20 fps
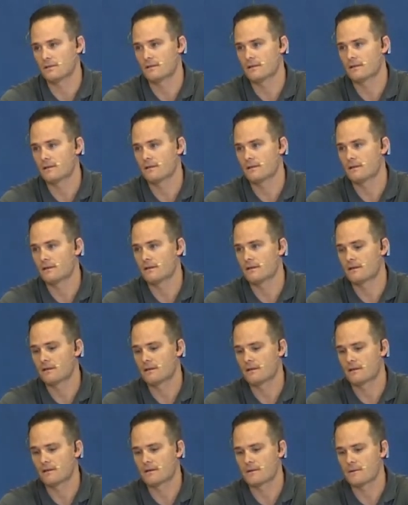
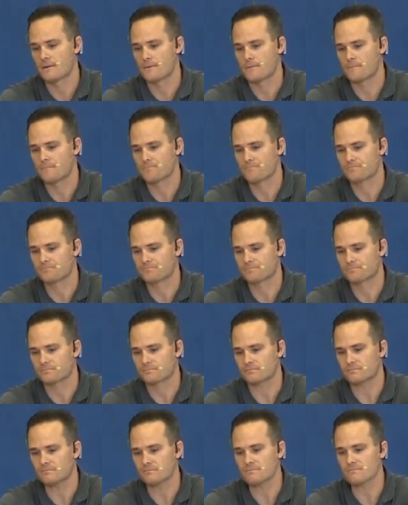
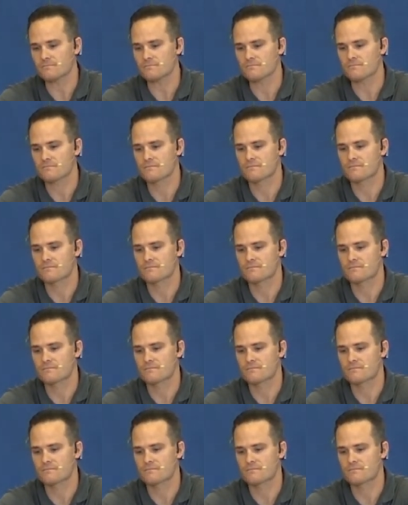Nobody speaks.